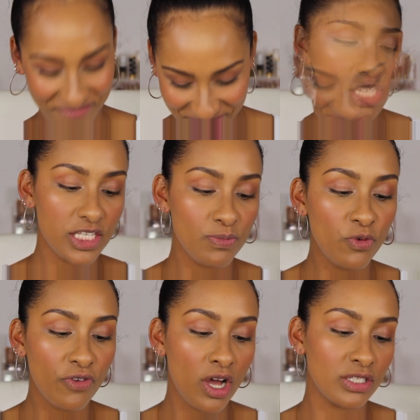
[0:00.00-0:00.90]
Now let's
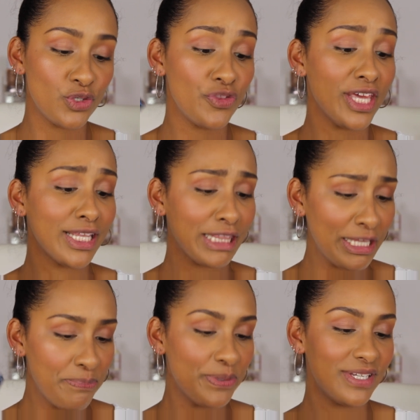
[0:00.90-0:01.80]
move on to the
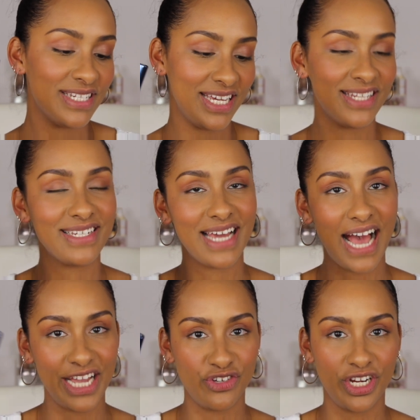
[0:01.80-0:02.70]
Lip Tint
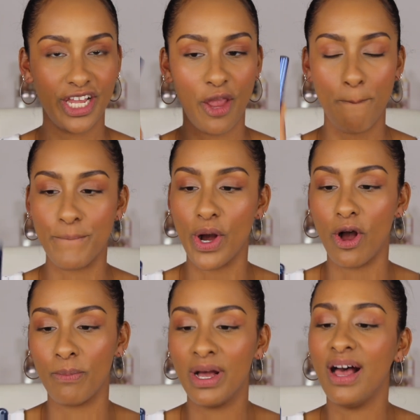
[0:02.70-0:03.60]
Hydrating
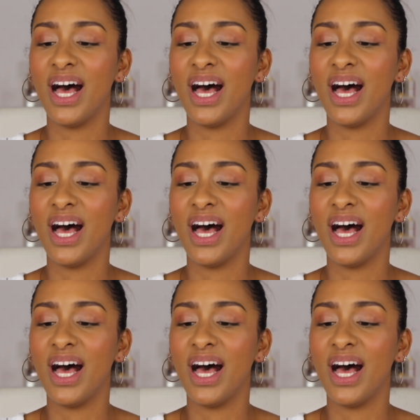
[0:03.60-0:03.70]
Balm.